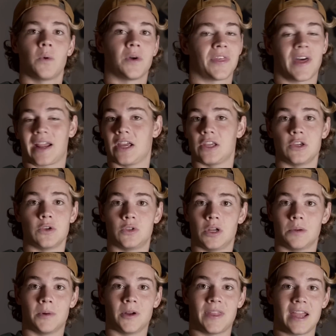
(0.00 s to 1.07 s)
with like a
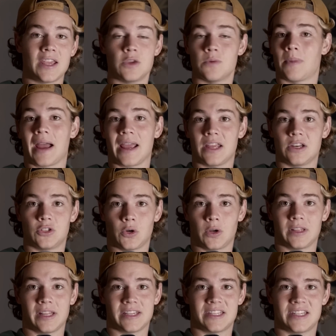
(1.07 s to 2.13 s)
YouTuber that you might
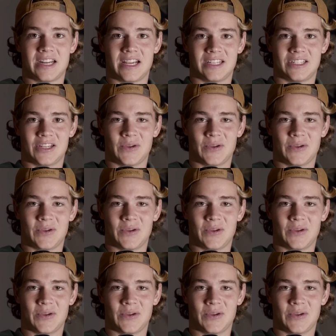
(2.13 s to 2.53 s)
enjoy listening